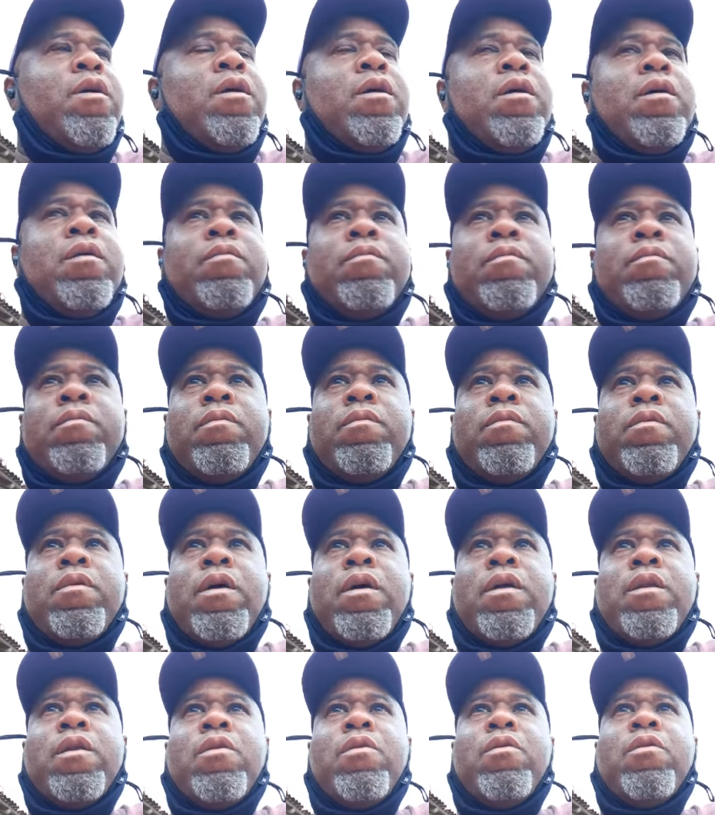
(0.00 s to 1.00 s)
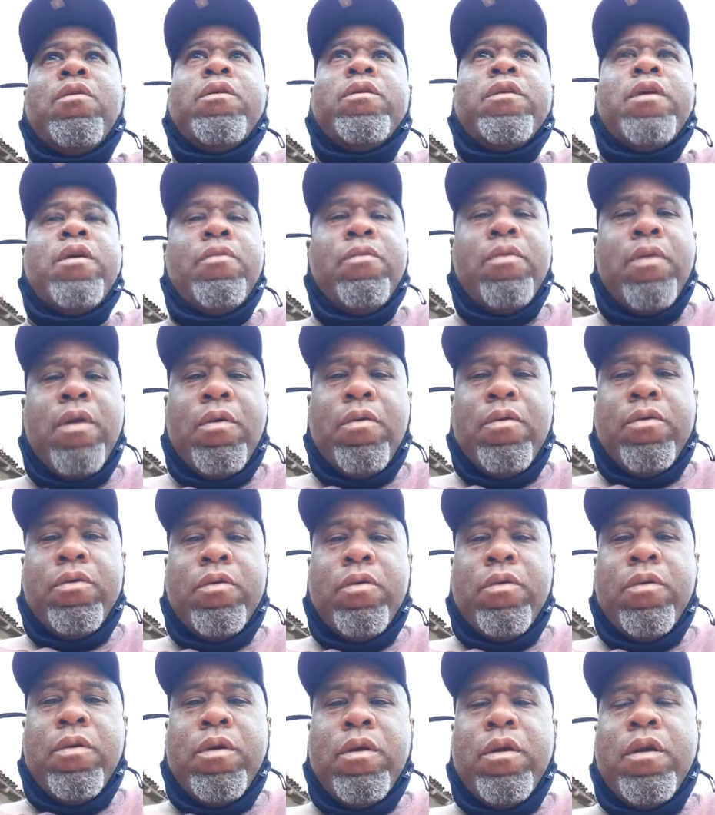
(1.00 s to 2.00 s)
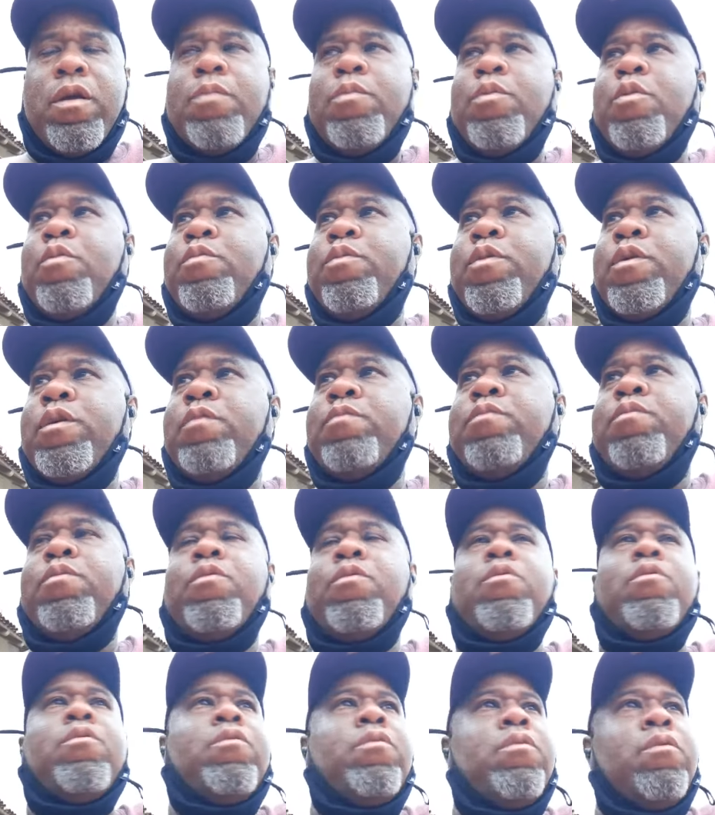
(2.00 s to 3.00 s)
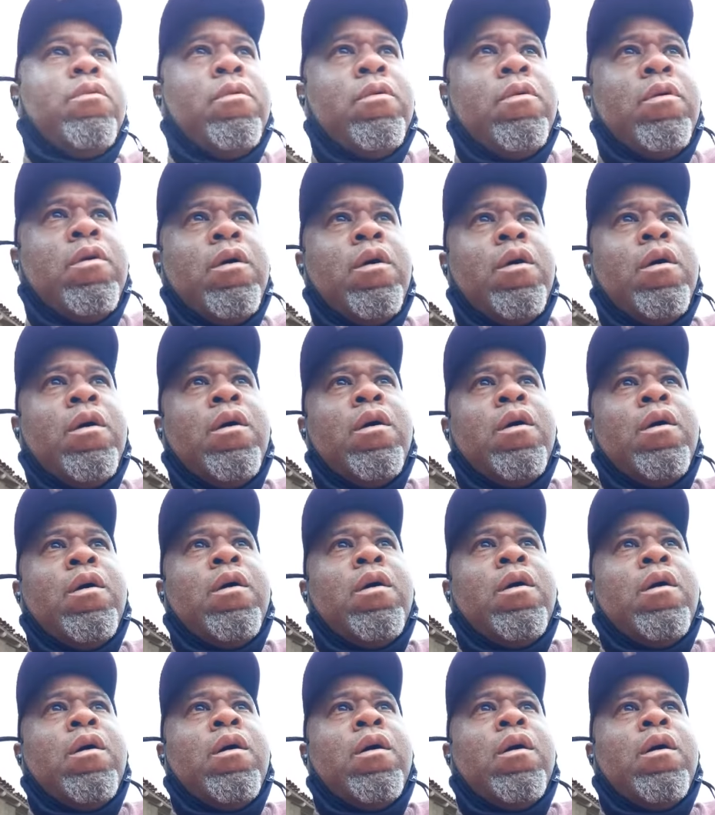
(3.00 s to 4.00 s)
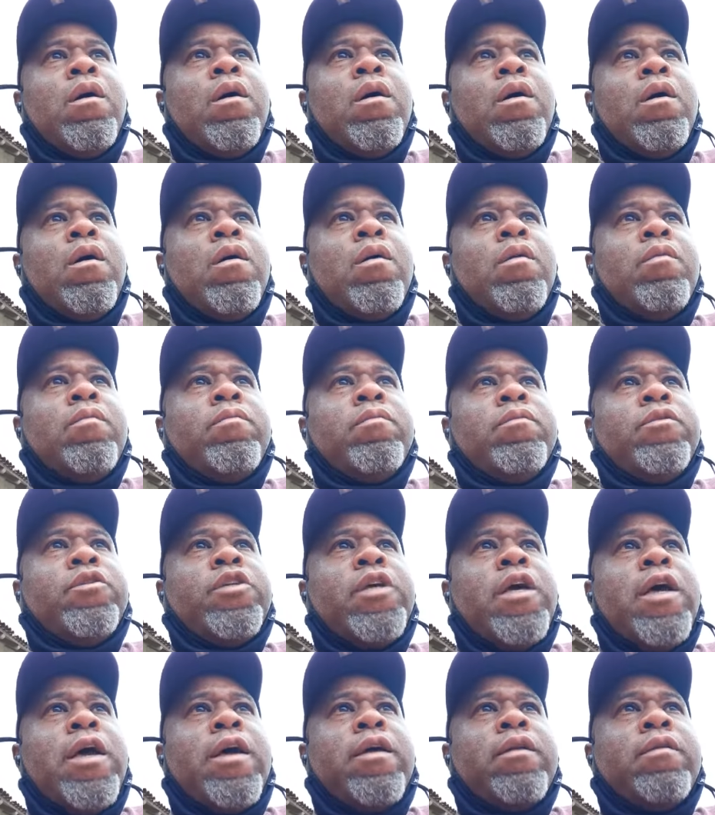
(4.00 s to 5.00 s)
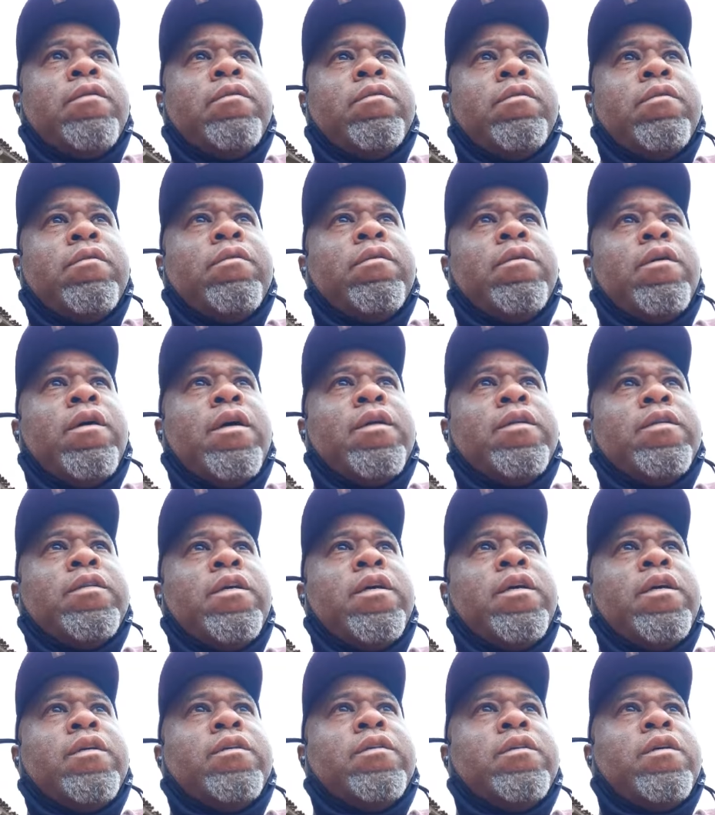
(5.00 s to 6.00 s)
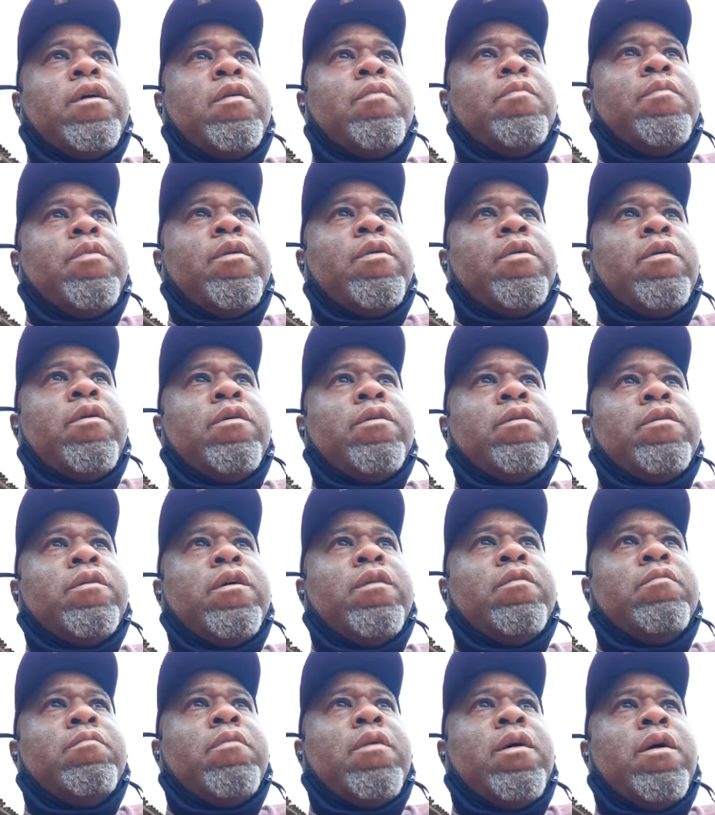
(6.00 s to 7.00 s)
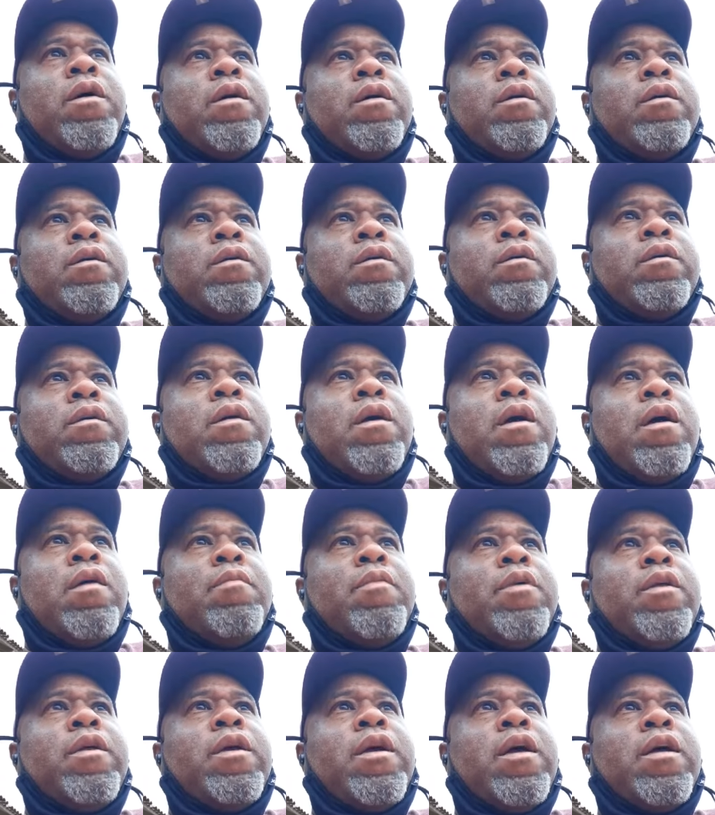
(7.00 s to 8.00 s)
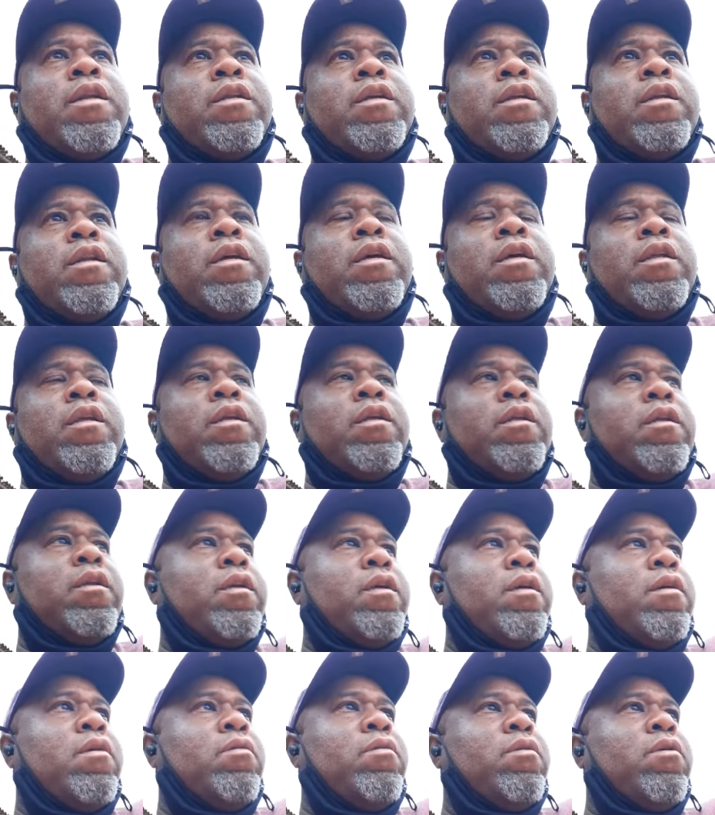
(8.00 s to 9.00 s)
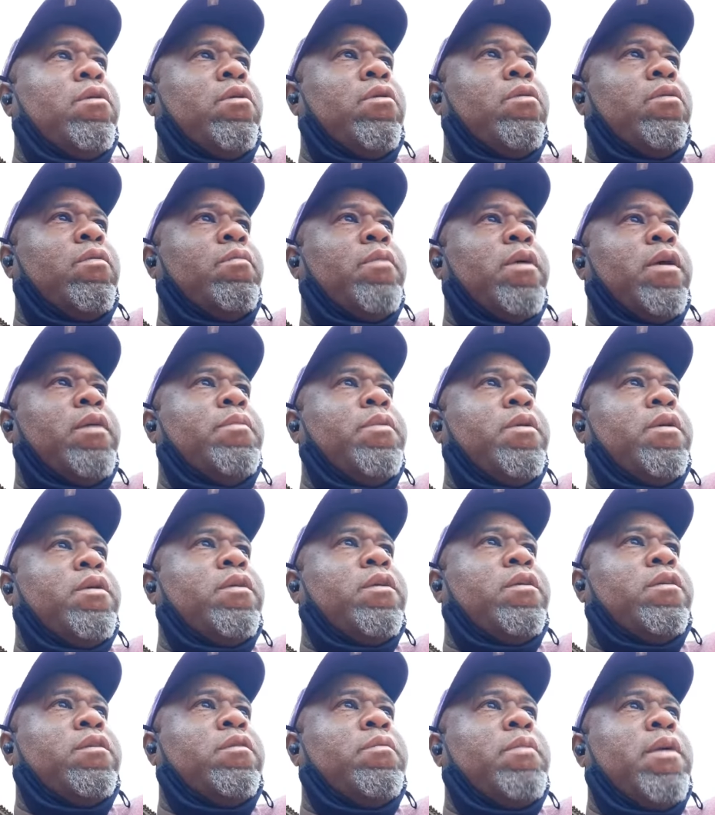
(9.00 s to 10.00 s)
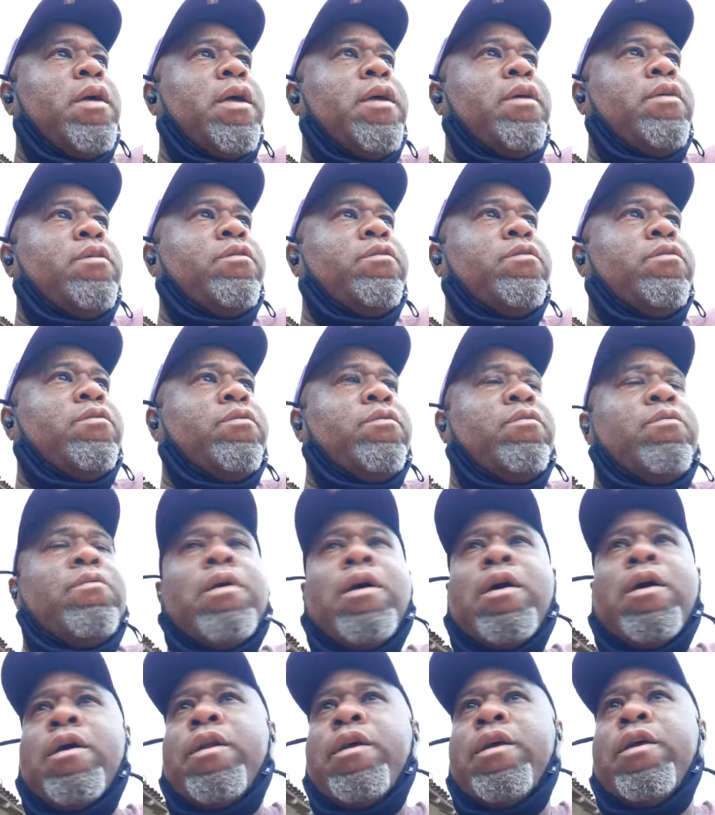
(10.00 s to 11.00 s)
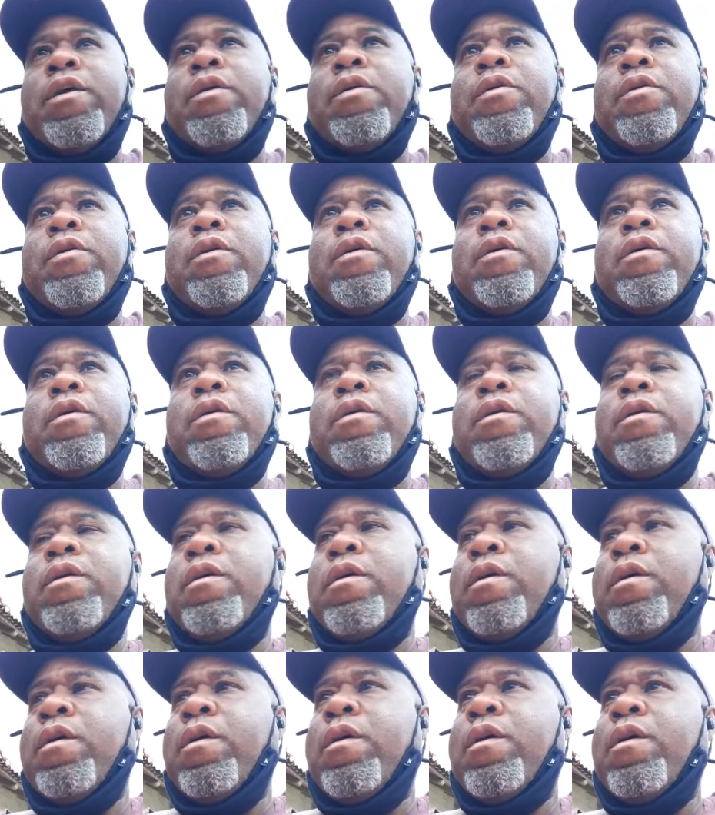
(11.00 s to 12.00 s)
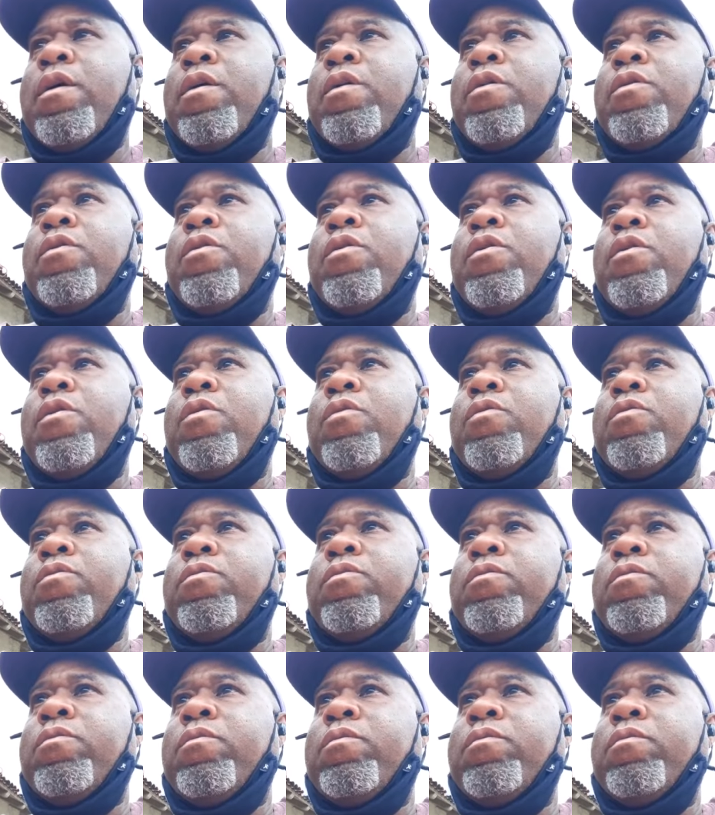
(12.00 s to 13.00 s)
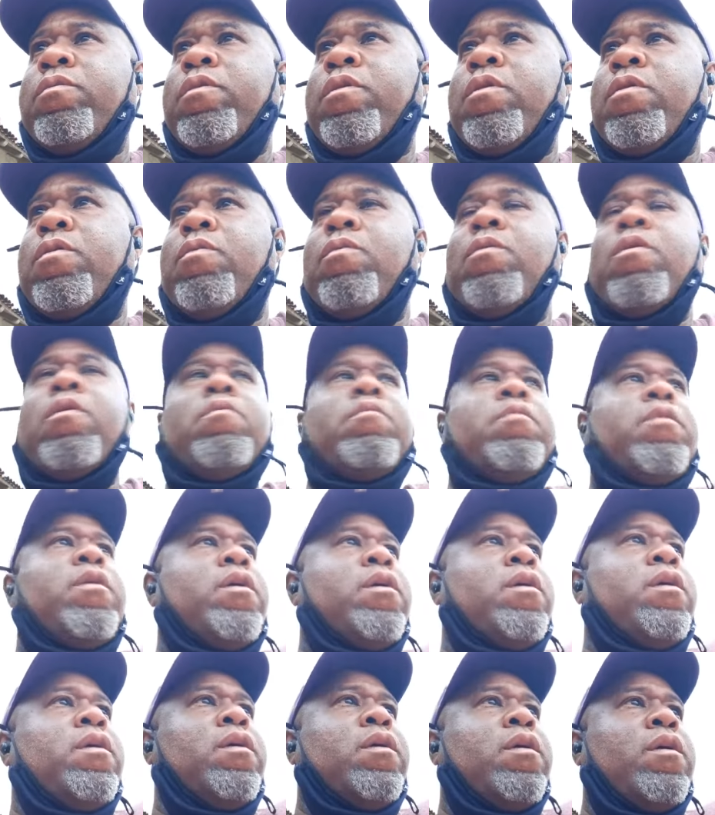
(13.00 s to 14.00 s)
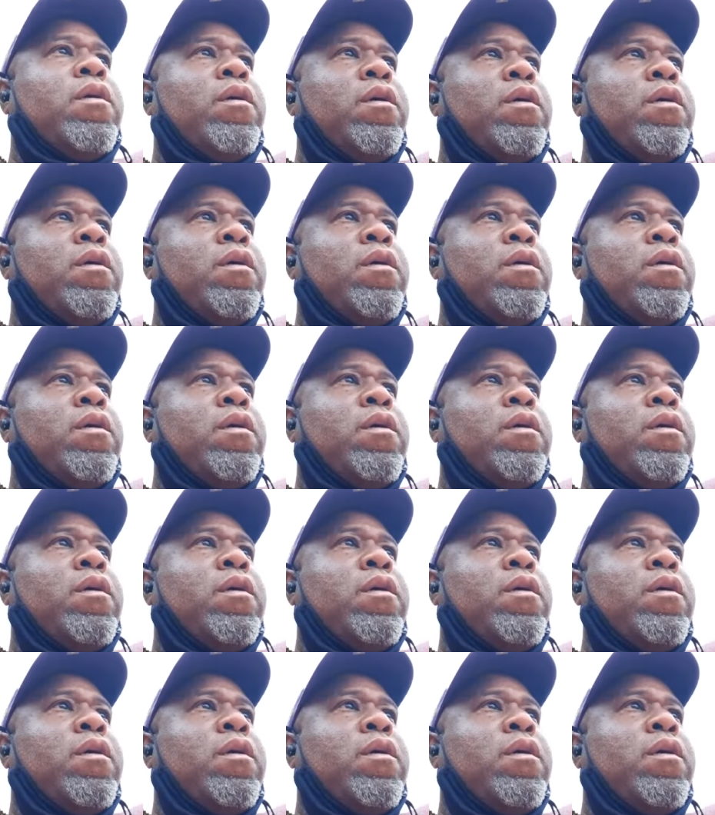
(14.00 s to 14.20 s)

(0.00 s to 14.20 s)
But um, I noticed that when I was on a couple people um, chat, I said something and all of a sudden my comment got deleted. I don't know, maybe it's just some haters around here that, you know, don't want me